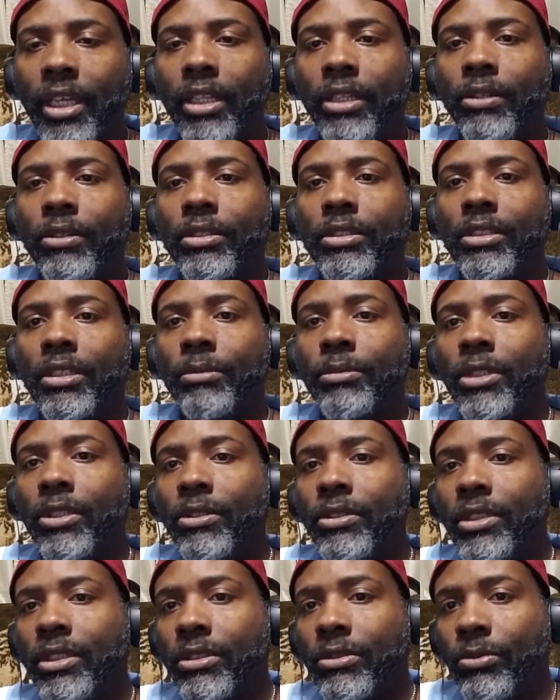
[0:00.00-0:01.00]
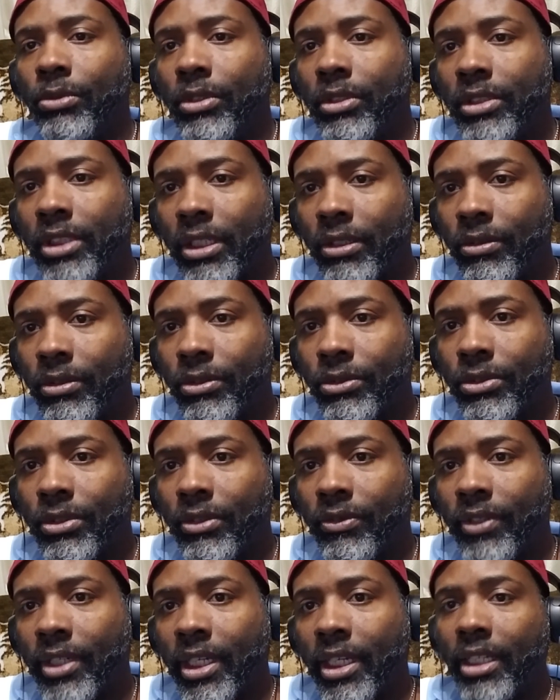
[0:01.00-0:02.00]
There are some that are just World Taekwondo
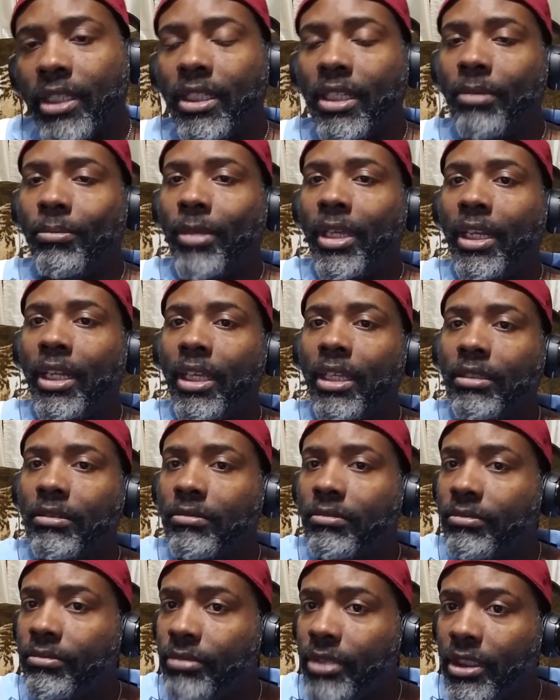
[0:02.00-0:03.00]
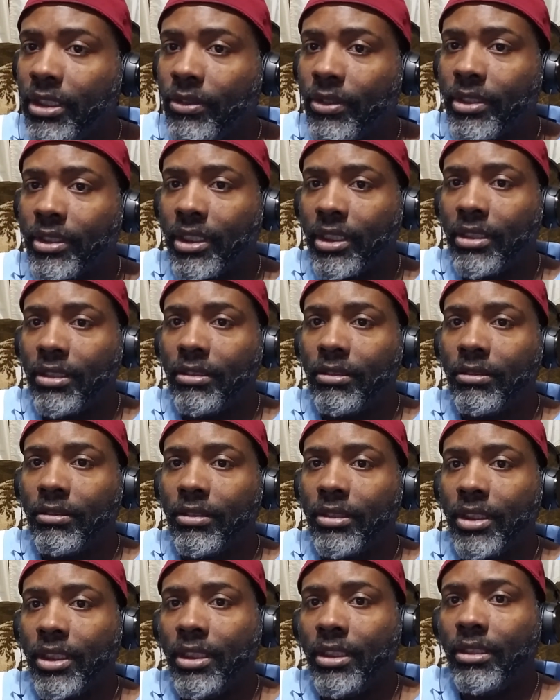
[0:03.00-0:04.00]
certified that may not be
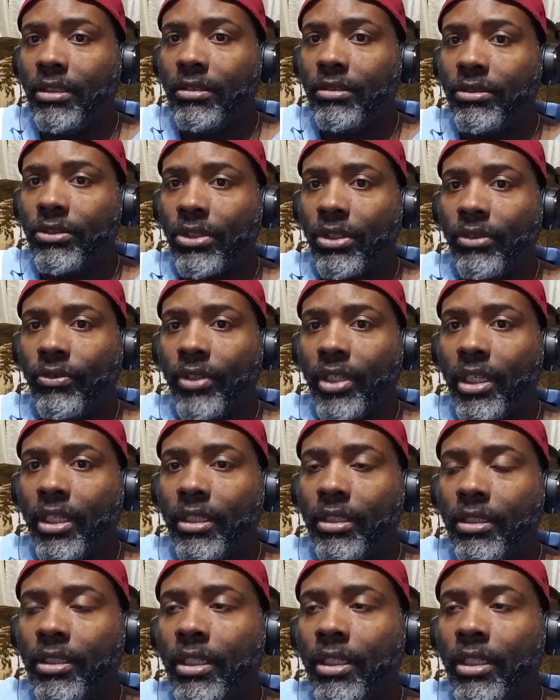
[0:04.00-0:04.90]
USAT certified.